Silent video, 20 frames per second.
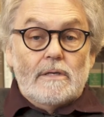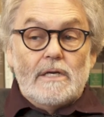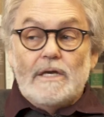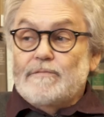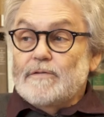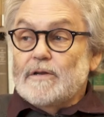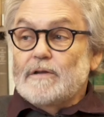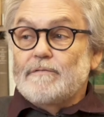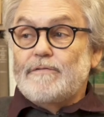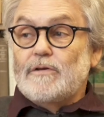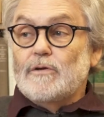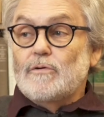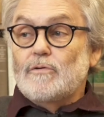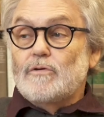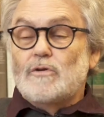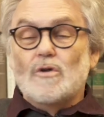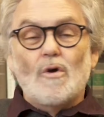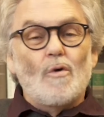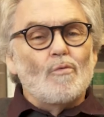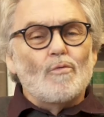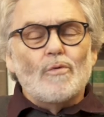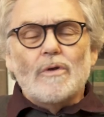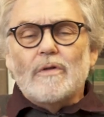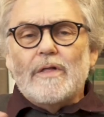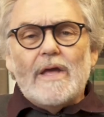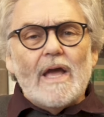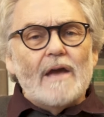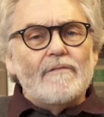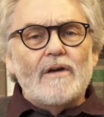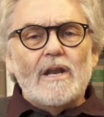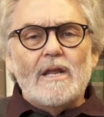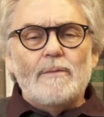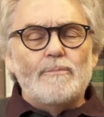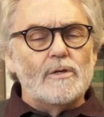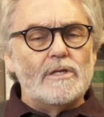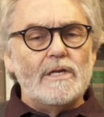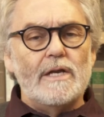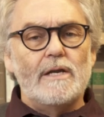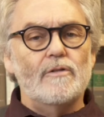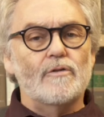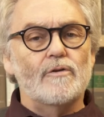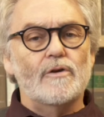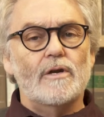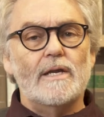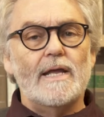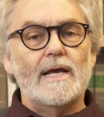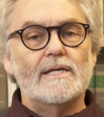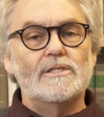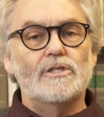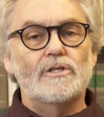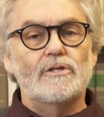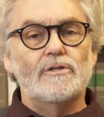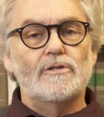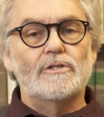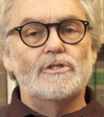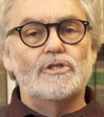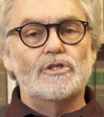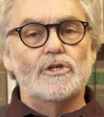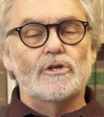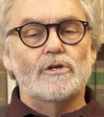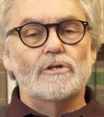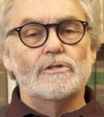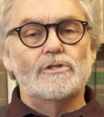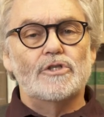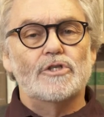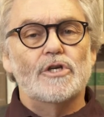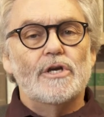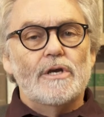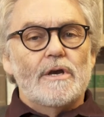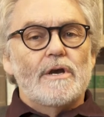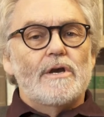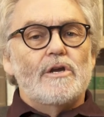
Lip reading: Even if you don't really have any particular connection to the church,